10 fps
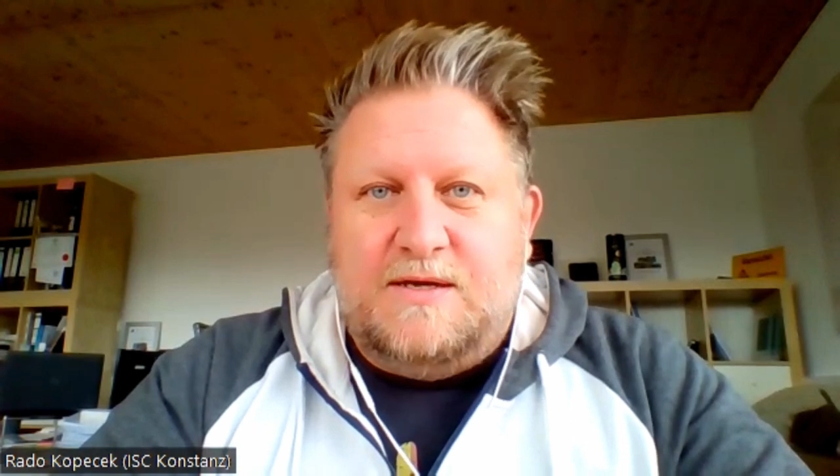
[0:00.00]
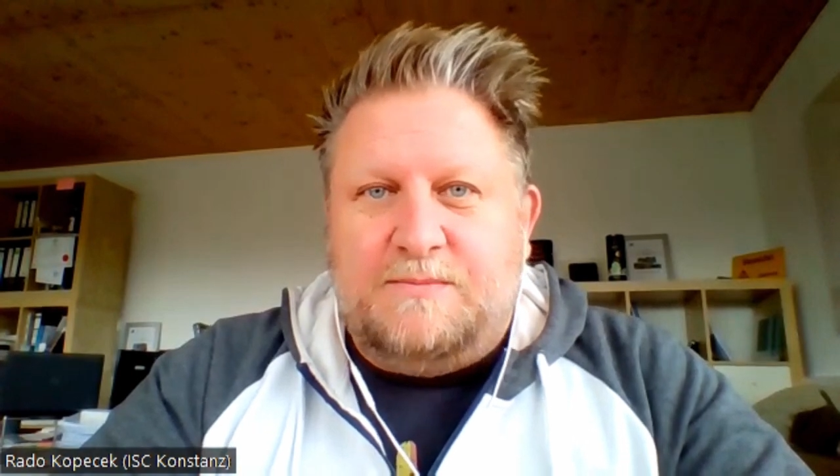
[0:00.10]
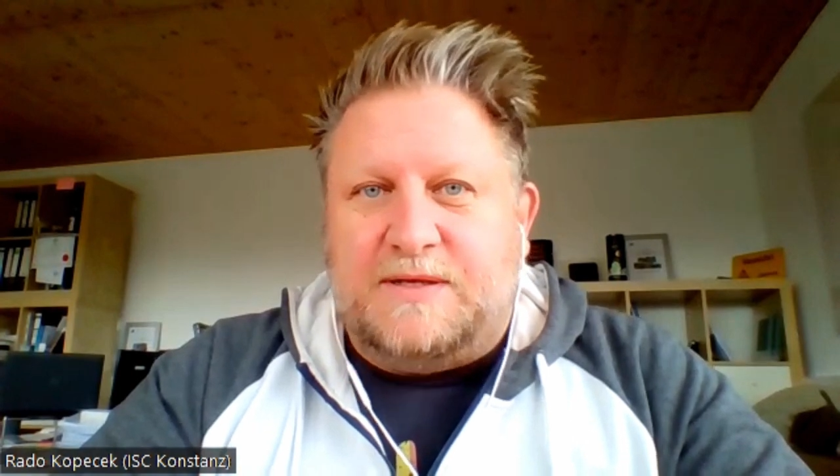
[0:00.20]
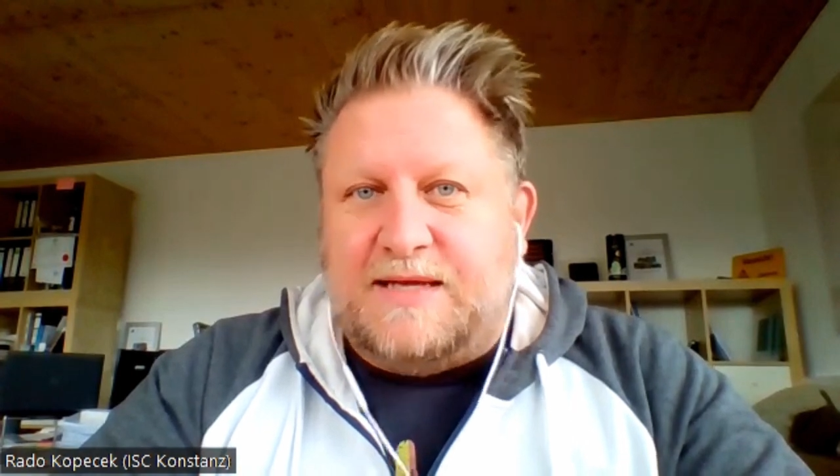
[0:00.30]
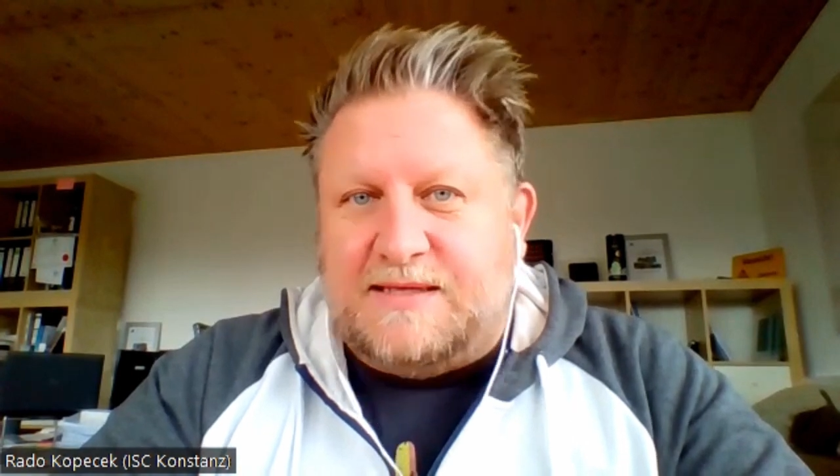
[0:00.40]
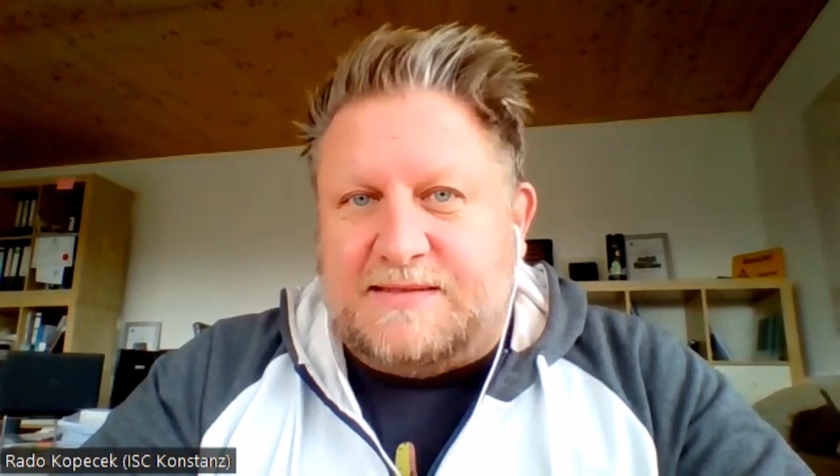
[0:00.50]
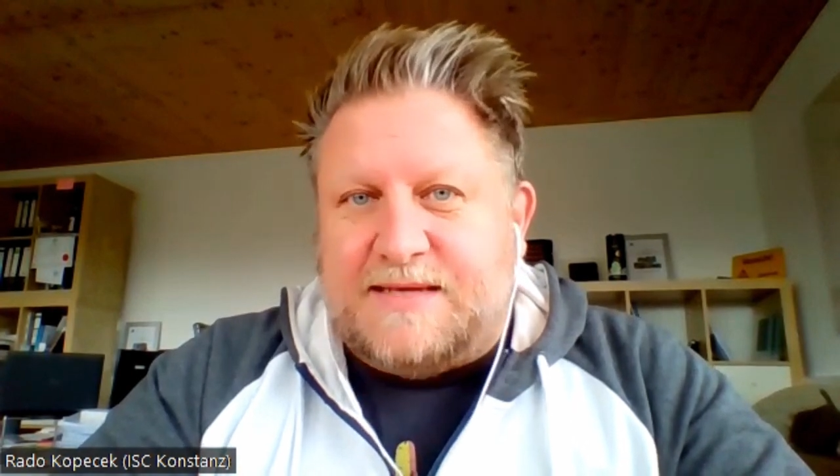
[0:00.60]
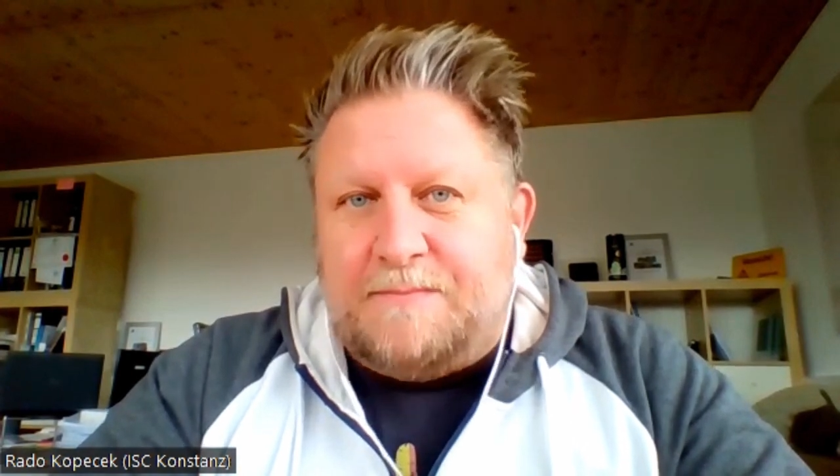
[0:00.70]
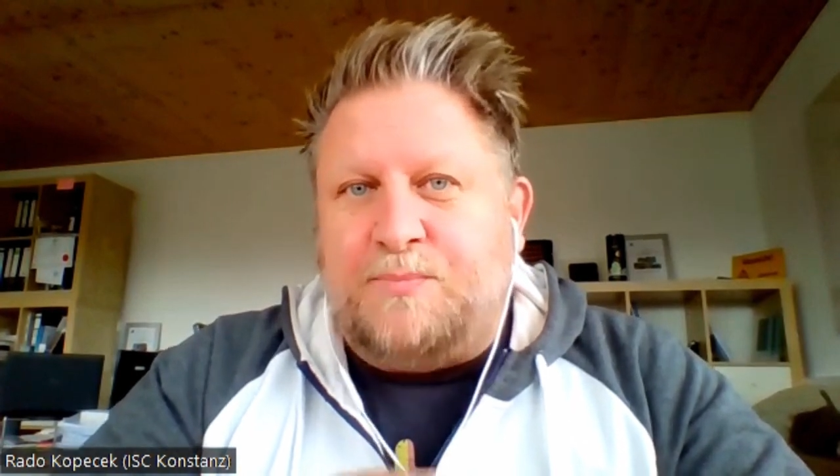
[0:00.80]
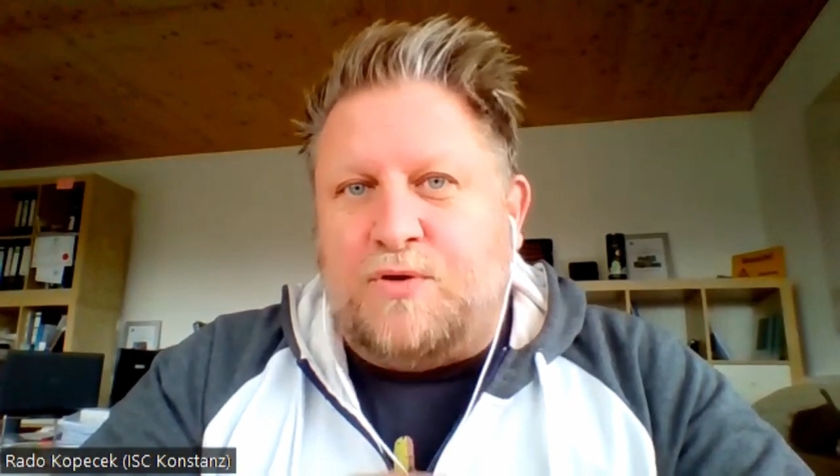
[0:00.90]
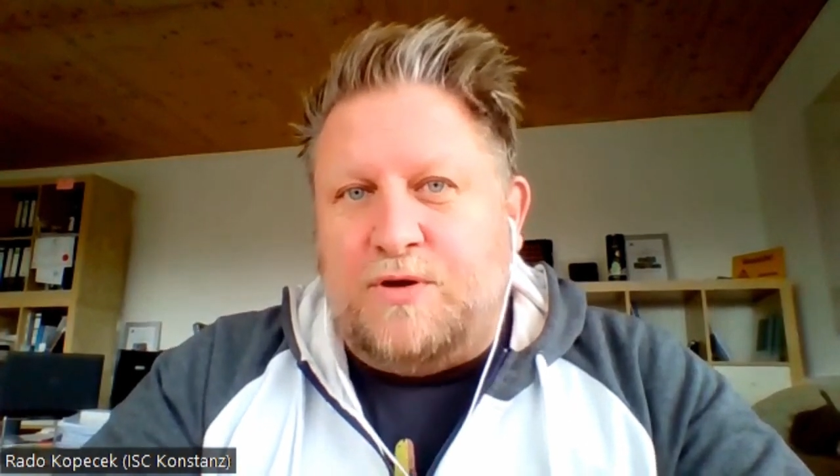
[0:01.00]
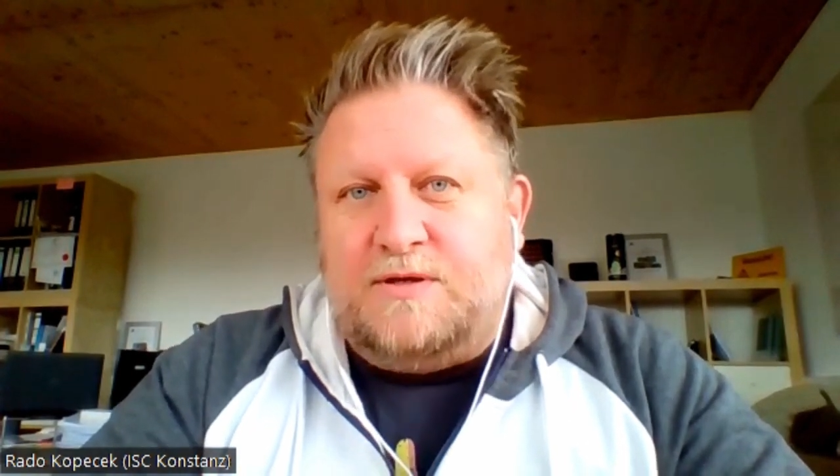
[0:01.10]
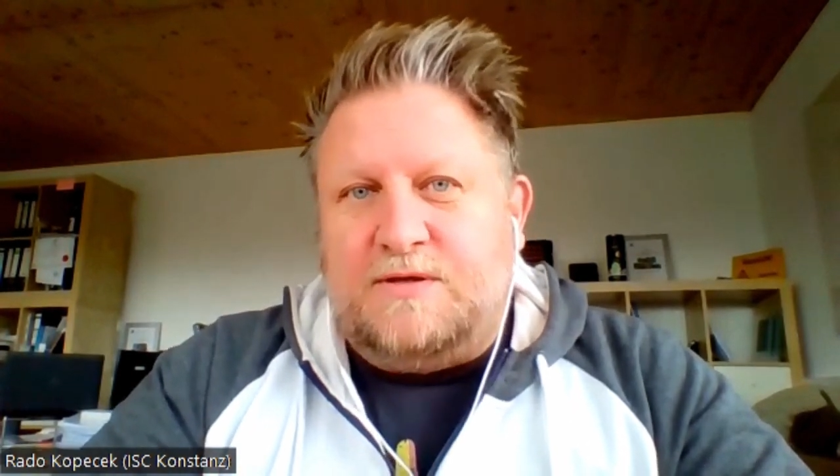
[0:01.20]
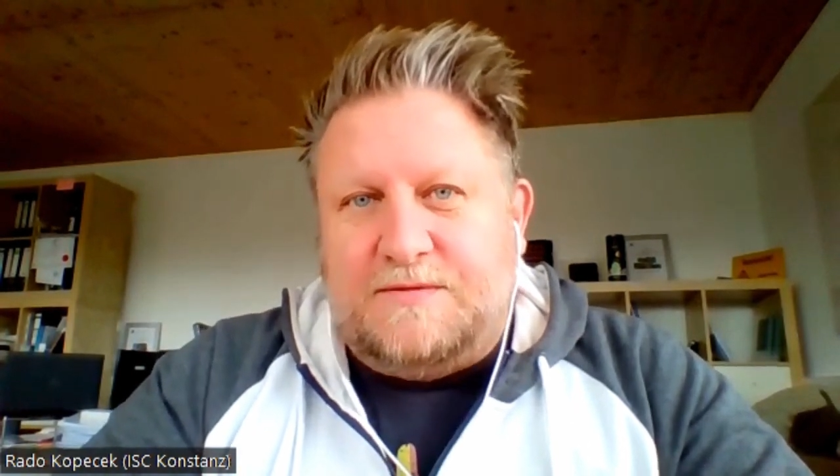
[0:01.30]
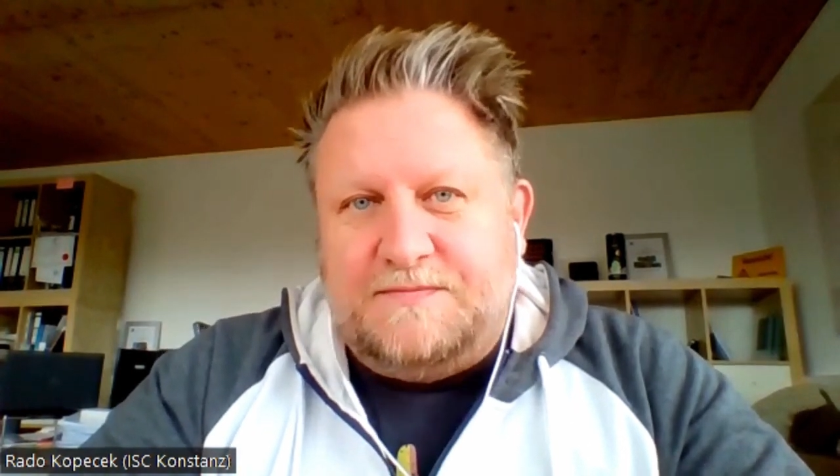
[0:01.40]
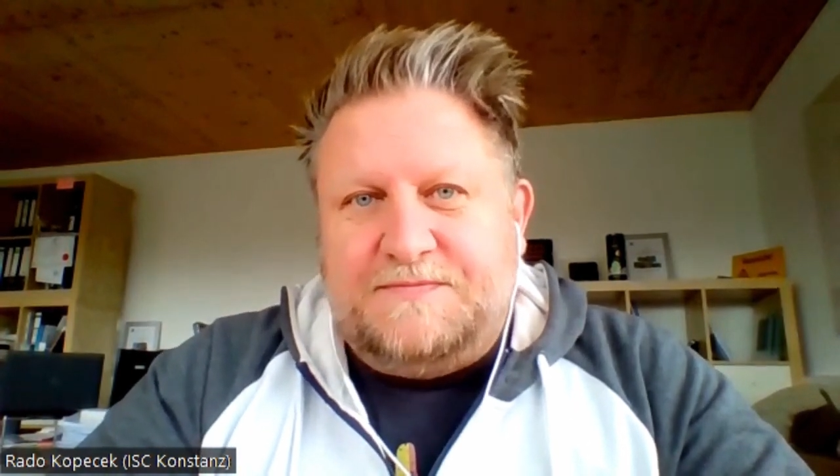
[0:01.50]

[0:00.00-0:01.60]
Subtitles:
But at some point,